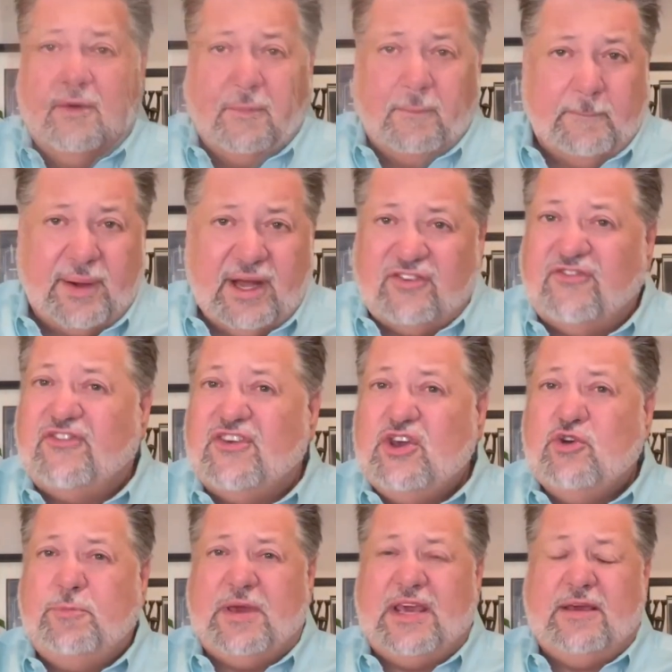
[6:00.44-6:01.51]
But
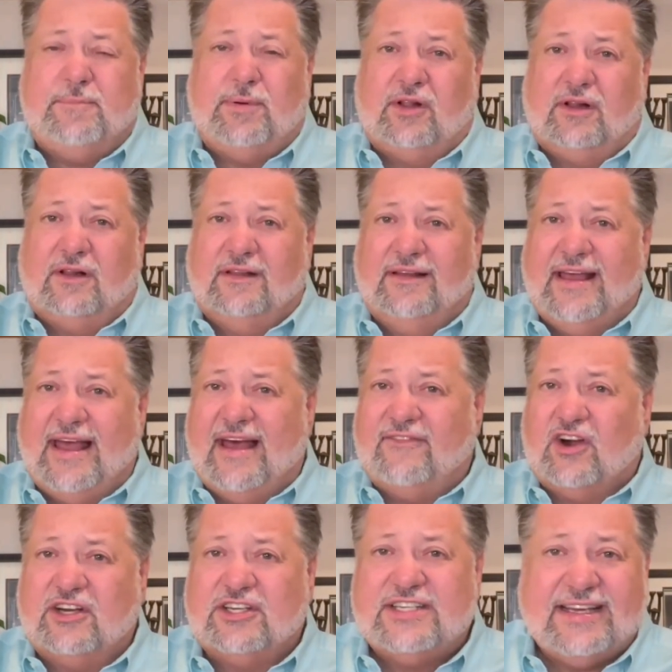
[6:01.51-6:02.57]
few people have
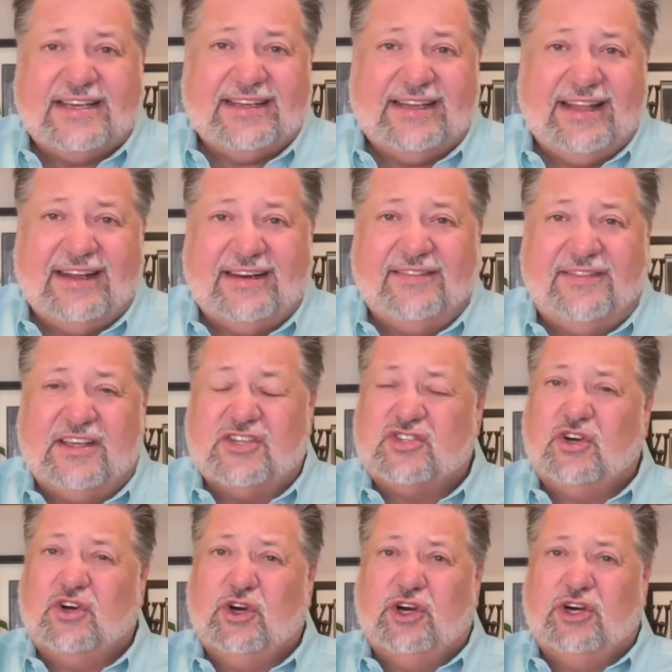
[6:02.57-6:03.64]
articulated this
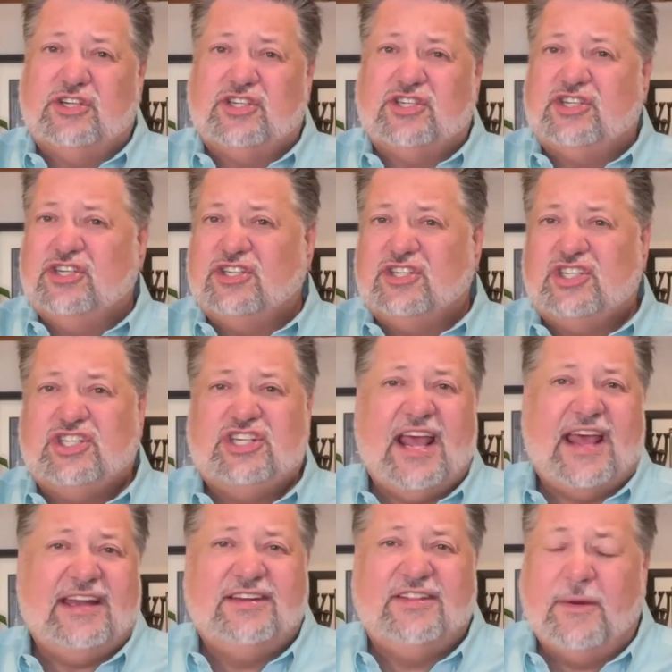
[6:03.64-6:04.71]
urge to
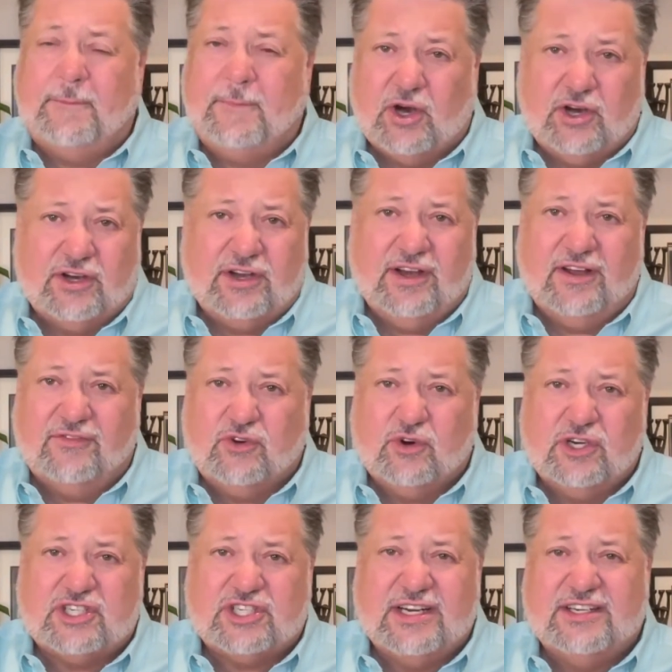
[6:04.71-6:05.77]
shed the burden of
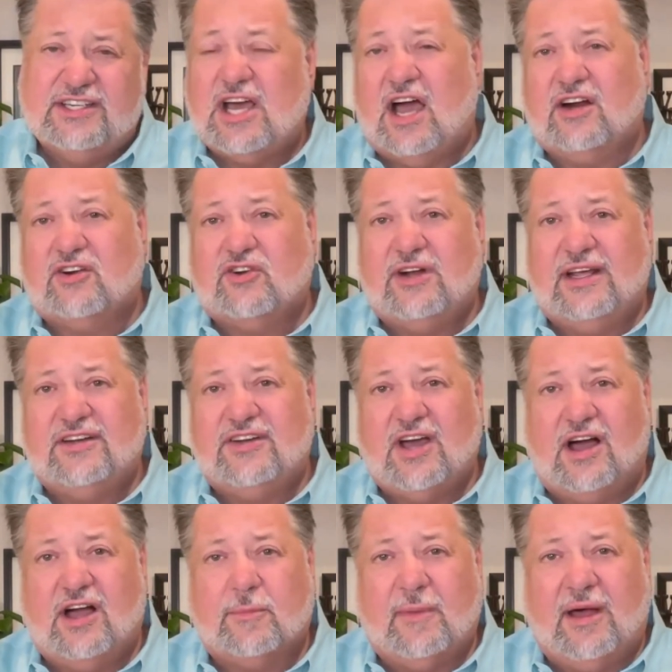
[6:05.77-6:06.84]
Christian doctrine and
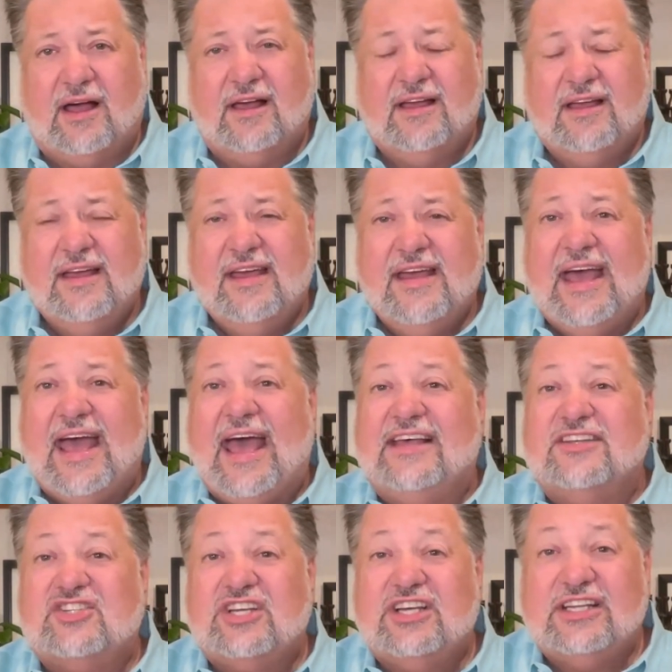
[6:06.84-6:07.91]
dogma
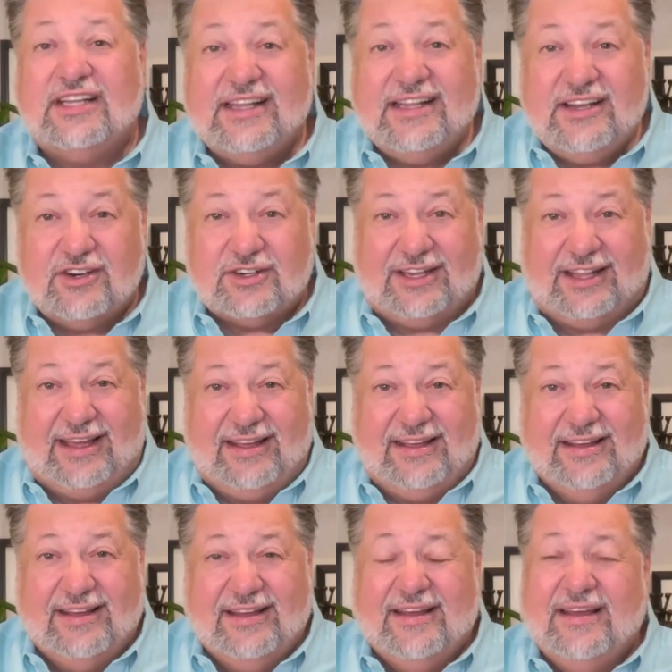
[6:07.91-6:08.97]
as clearly
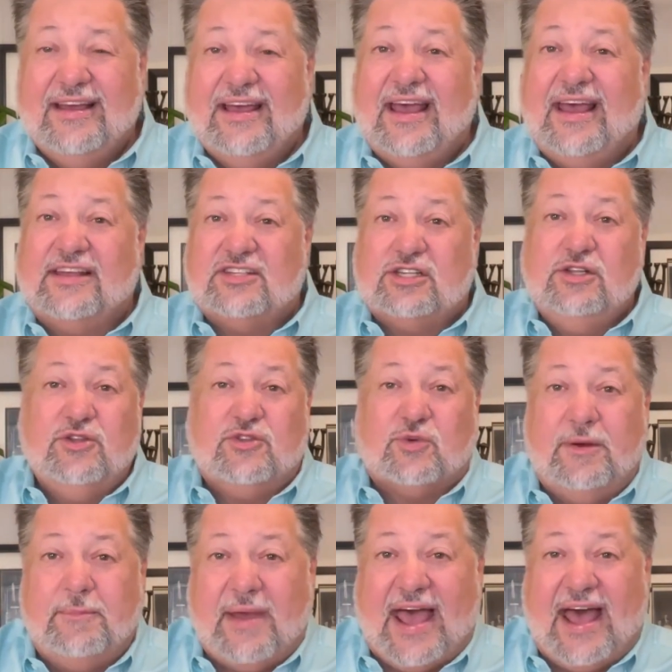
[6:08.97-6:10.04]
as
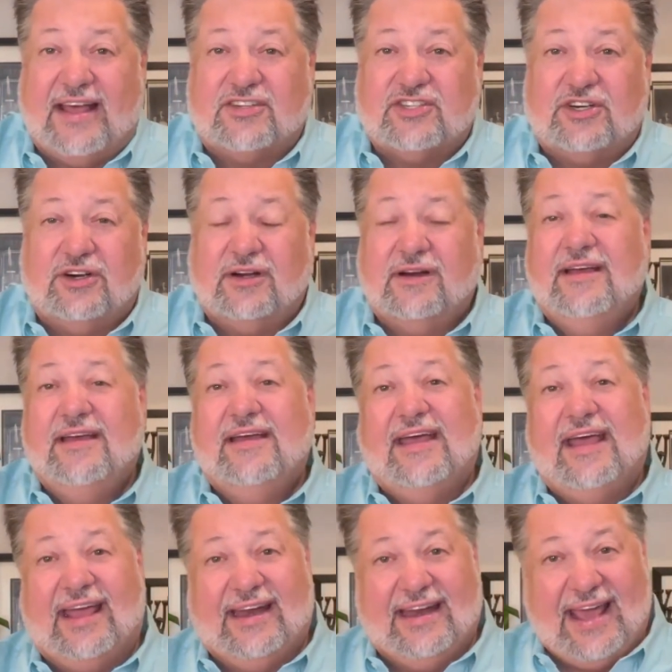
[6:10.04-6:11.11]
Lutheran pastor
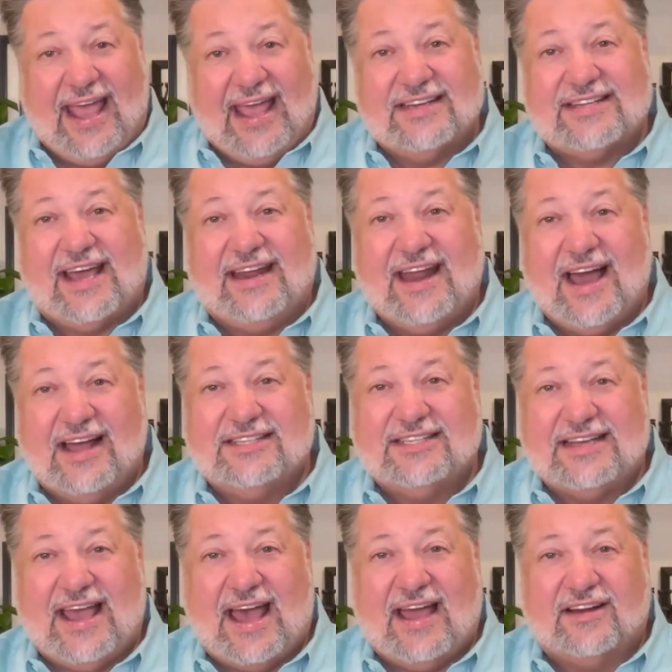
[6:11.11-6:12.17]
and anti
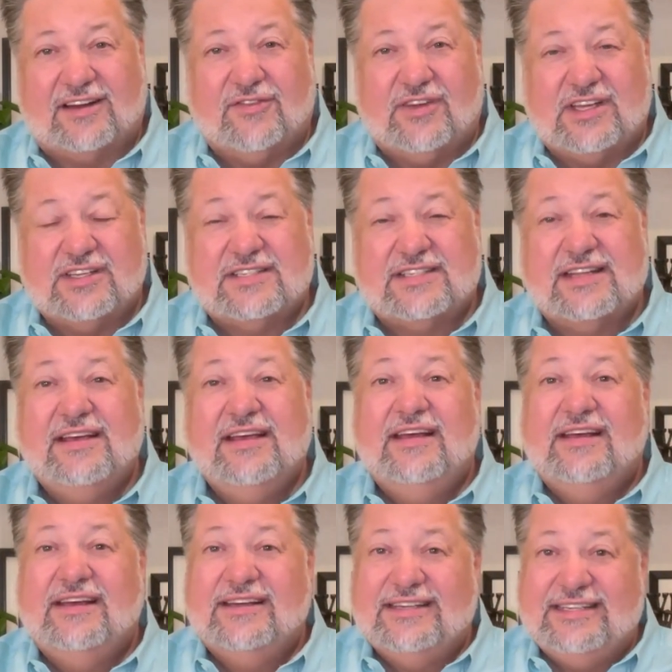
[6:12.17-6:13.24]
Nazi activist
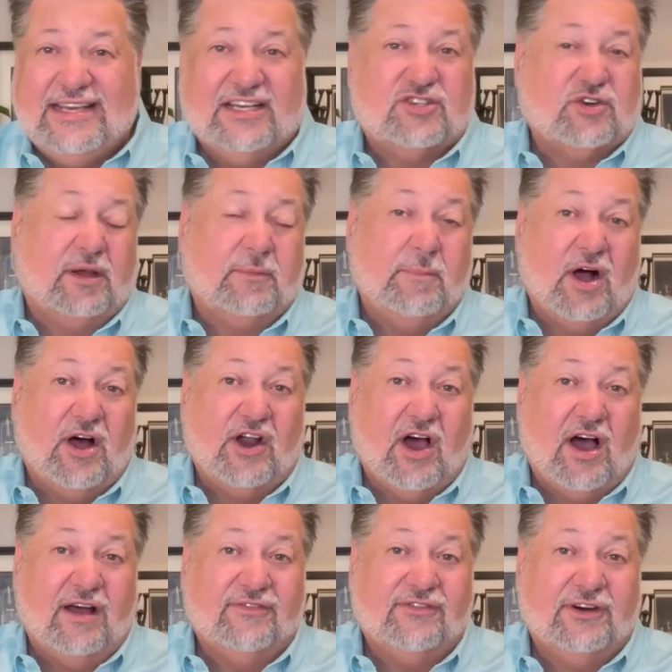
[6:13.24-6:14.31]
Dietrich
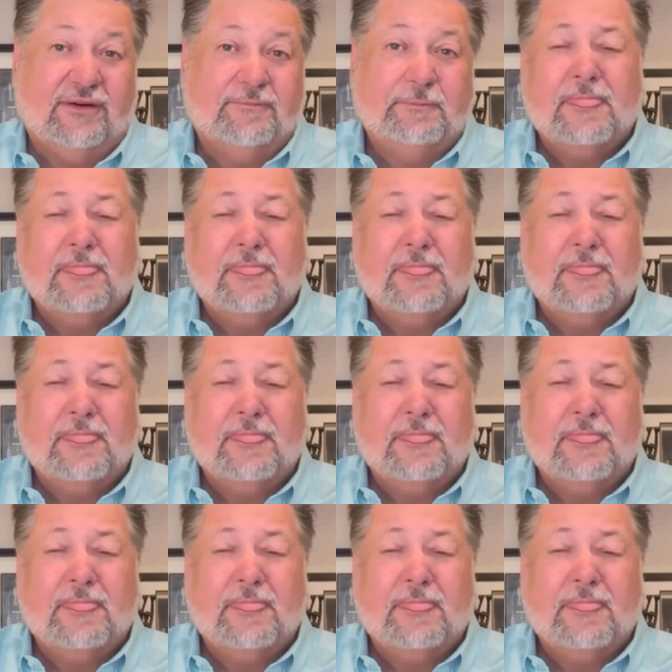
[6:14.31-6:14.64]
Bonhoeffer.